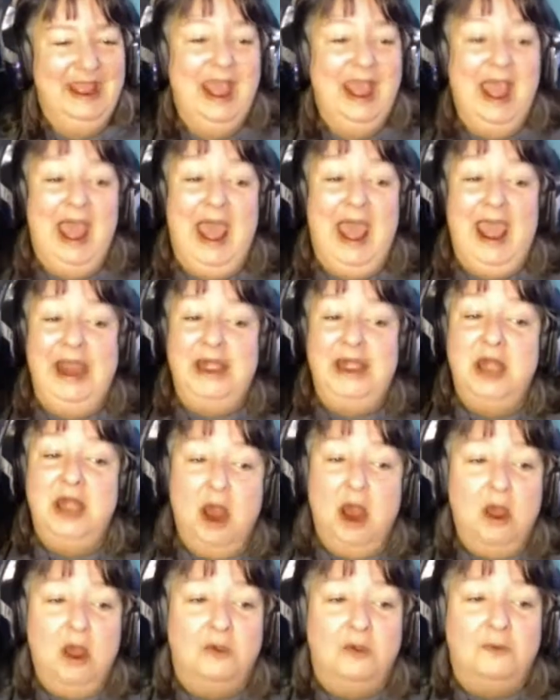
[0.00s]
I
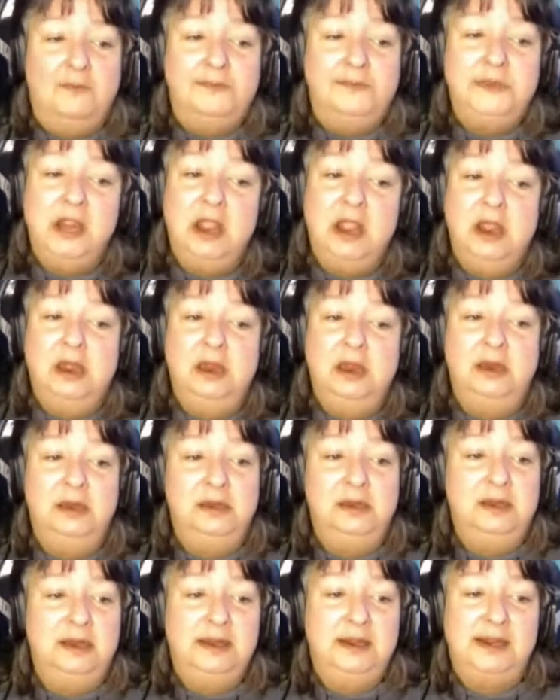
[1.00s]
know,
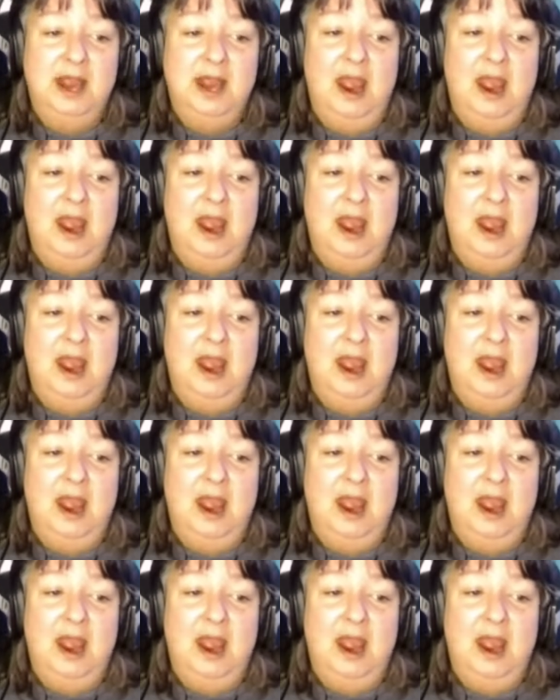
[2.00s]
Lisa,